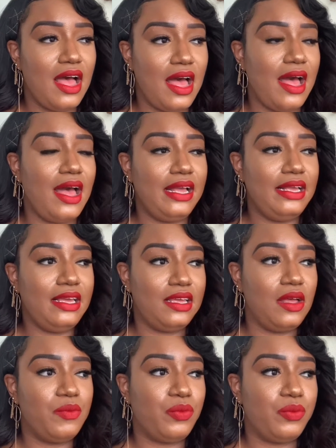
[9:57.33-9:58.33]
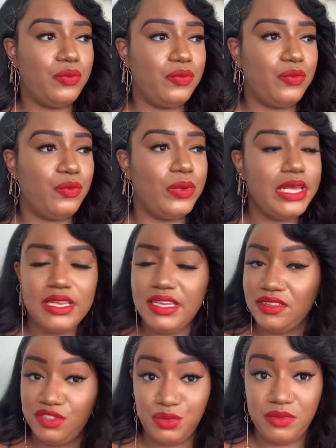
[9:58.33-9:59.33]
I am
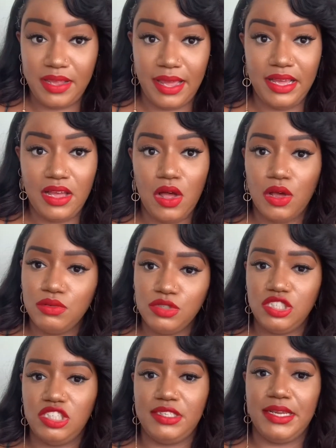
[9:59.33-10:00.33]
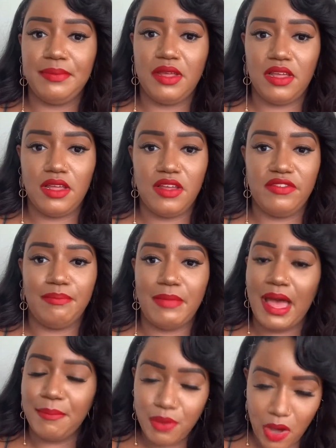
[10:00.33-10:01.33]
willing to take ownership of
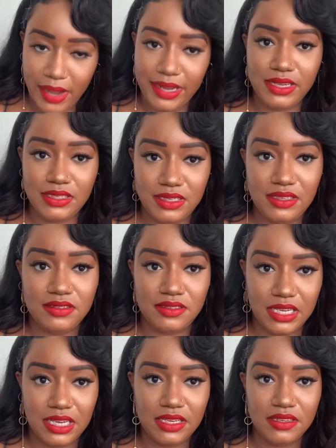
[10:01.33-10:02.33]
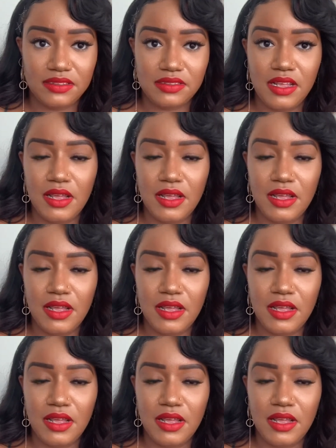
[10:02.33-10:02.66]
my part in these things,